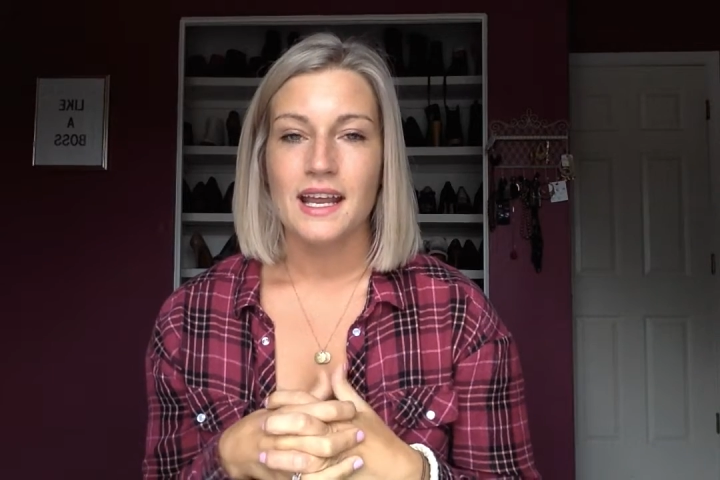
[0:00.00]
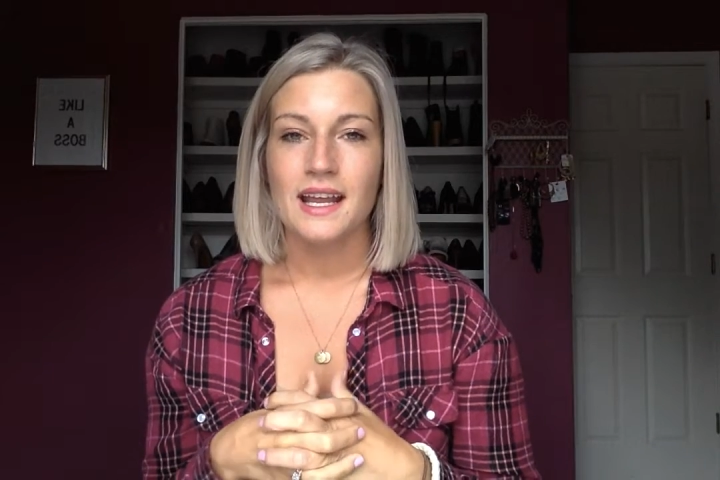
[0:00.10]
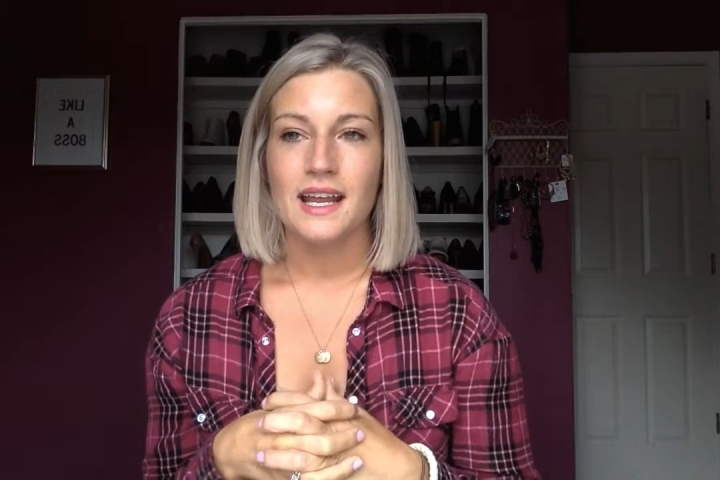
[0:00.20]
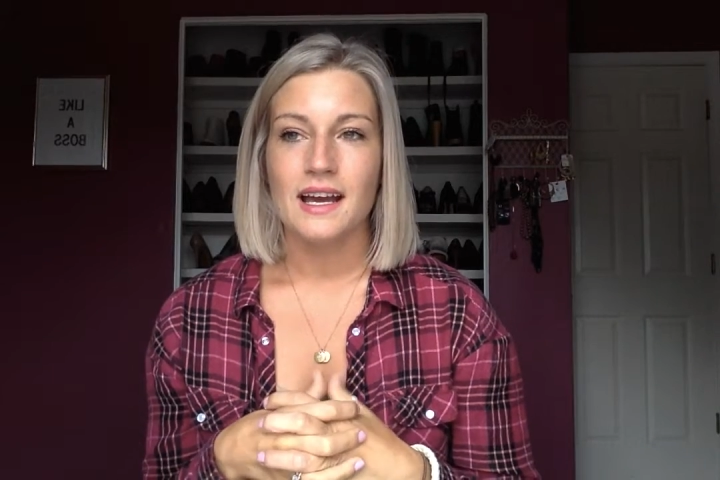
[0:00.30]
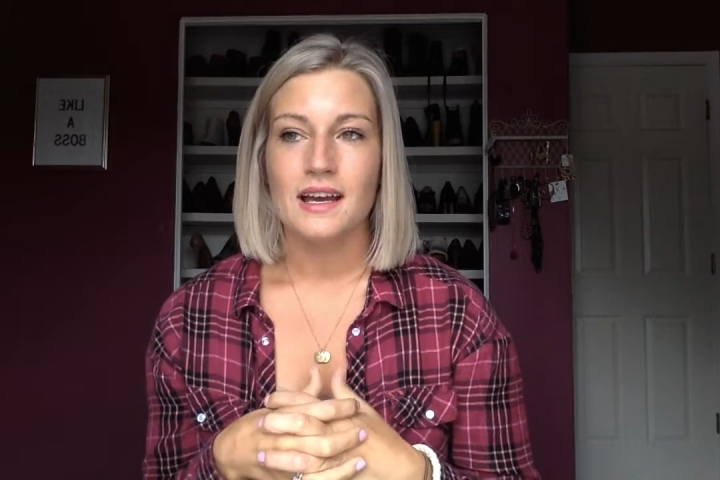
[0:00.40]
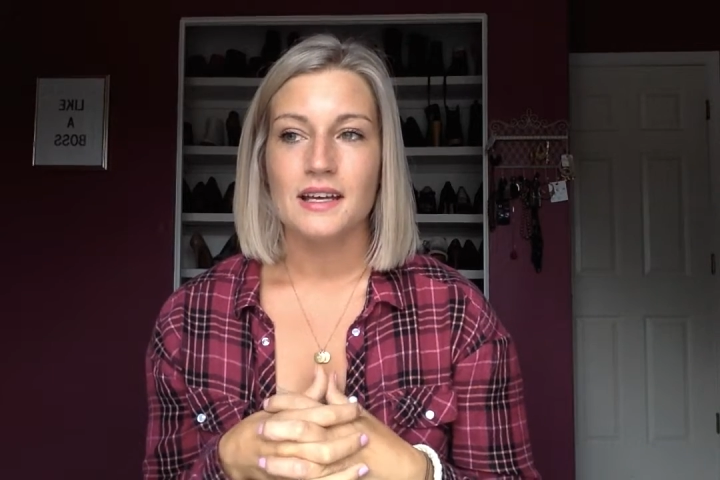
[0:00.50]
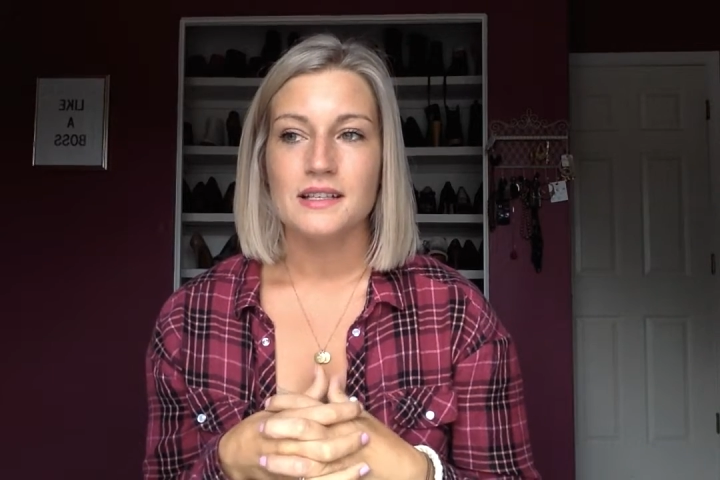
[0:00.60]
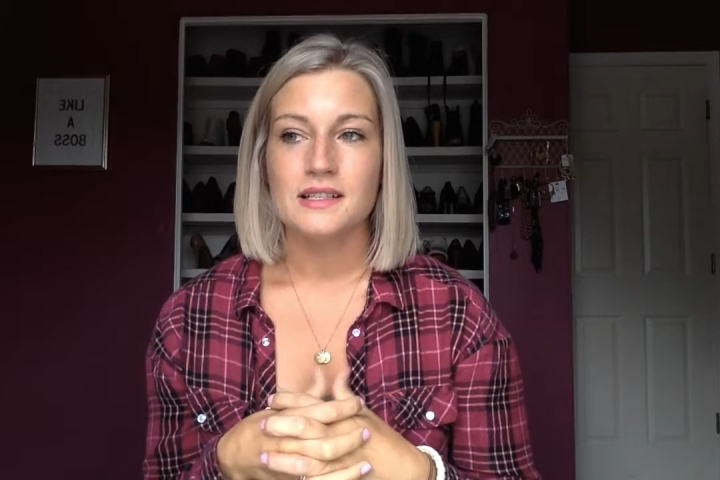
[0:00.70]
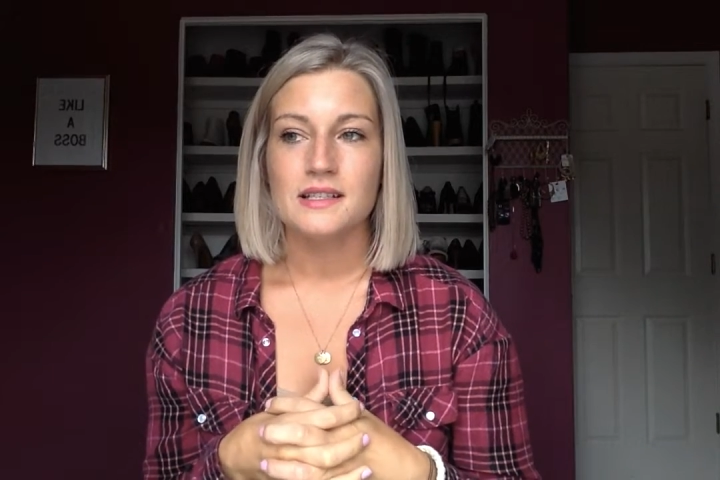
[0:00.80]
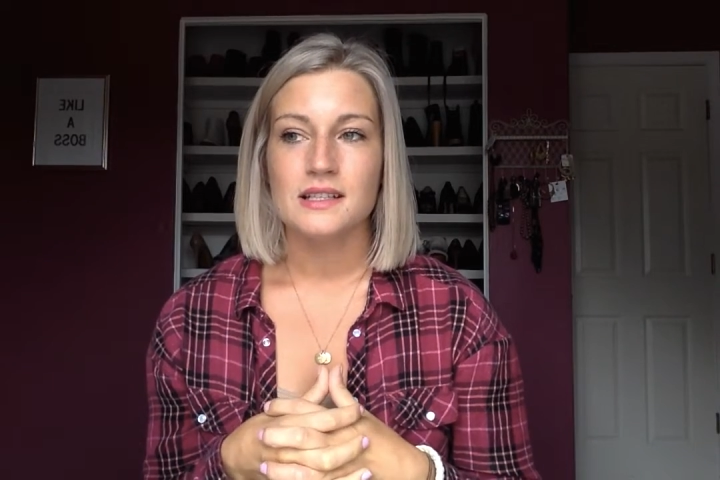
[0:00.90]

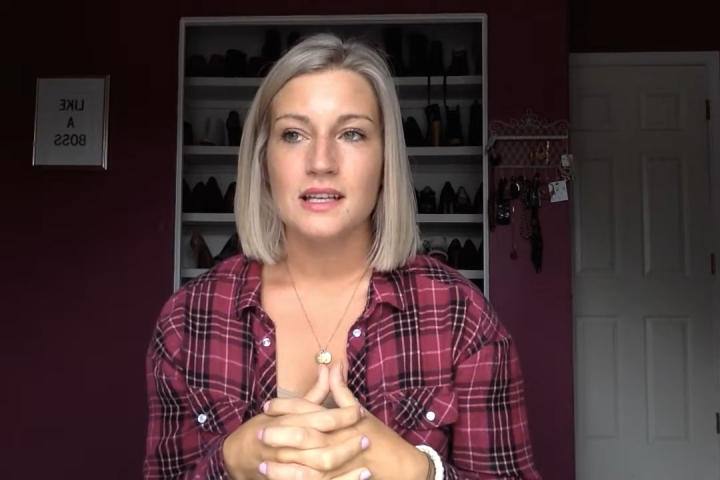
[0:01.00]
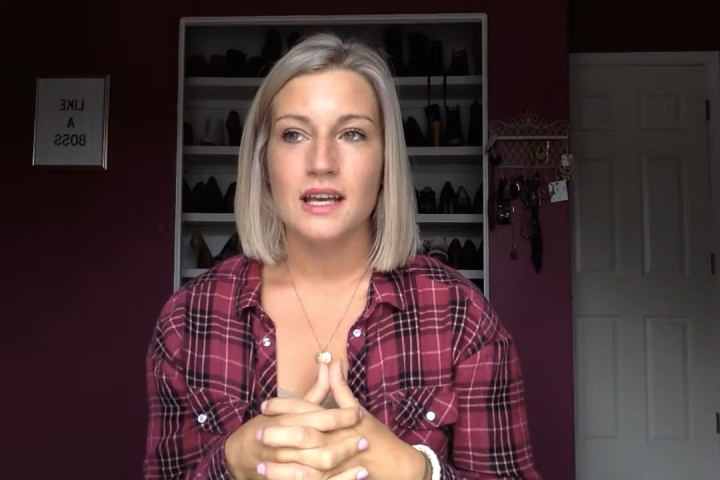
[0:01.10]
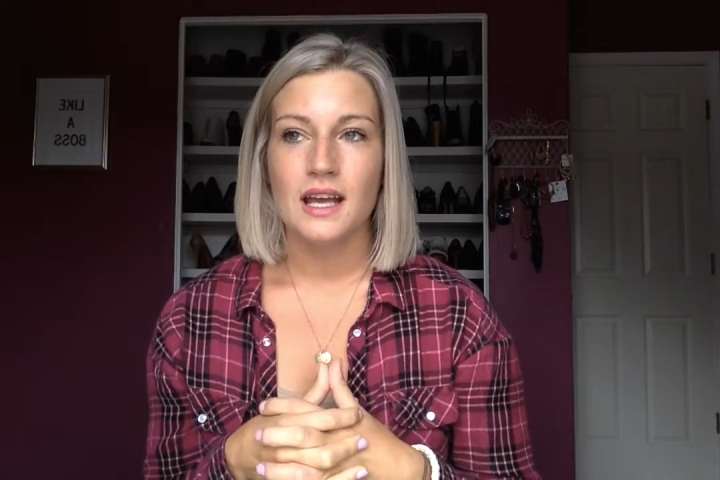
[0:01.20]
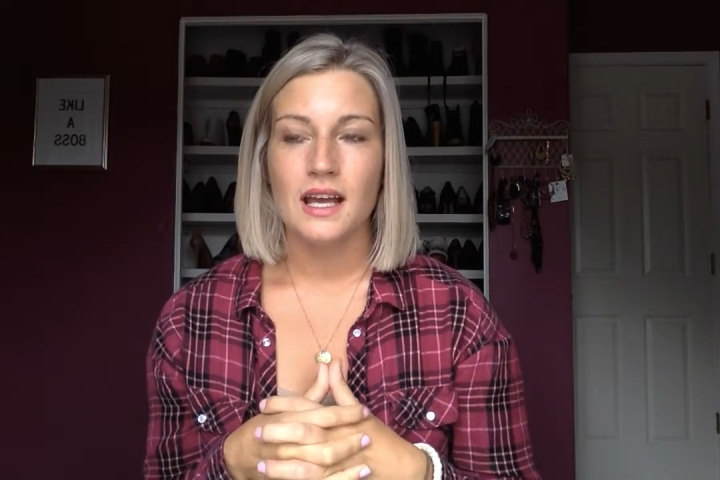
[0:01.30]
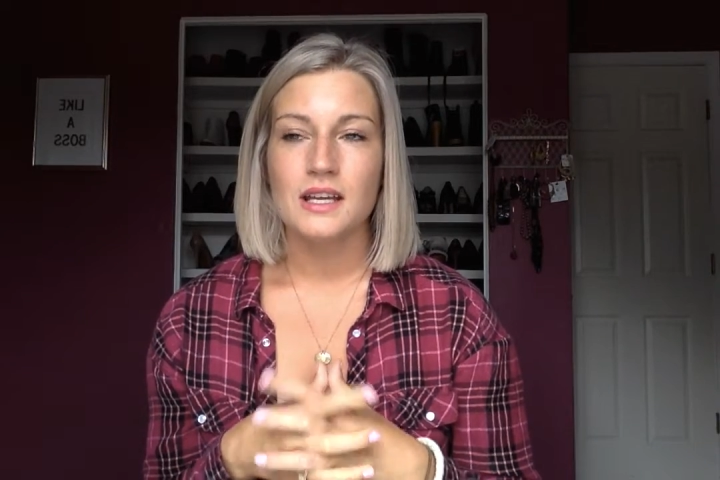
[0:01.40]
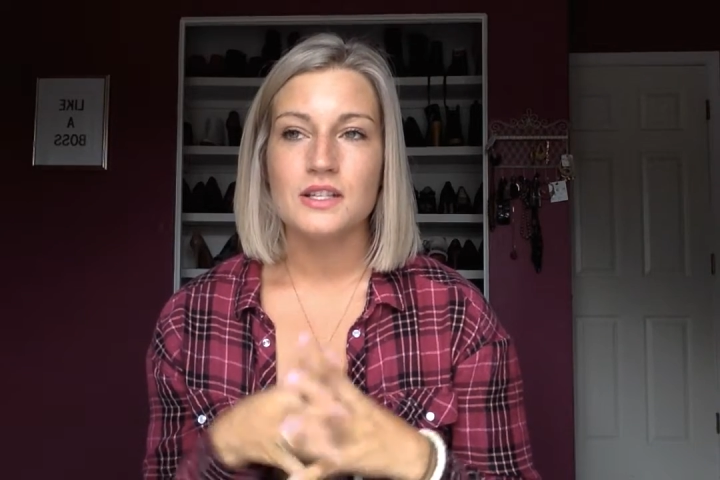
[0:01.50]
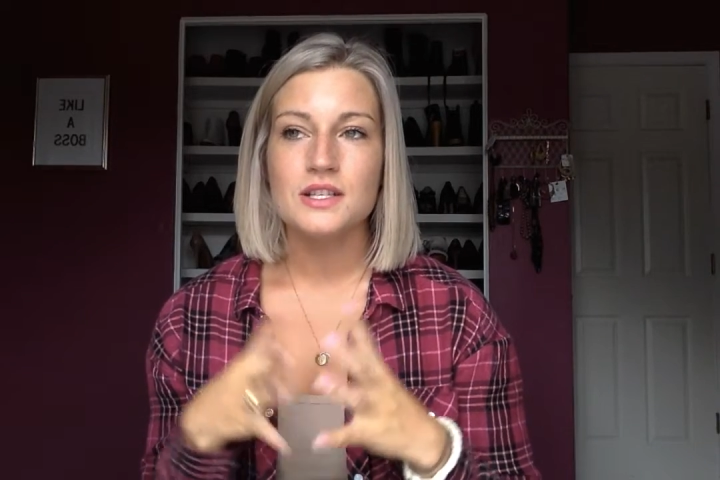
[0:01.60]
and it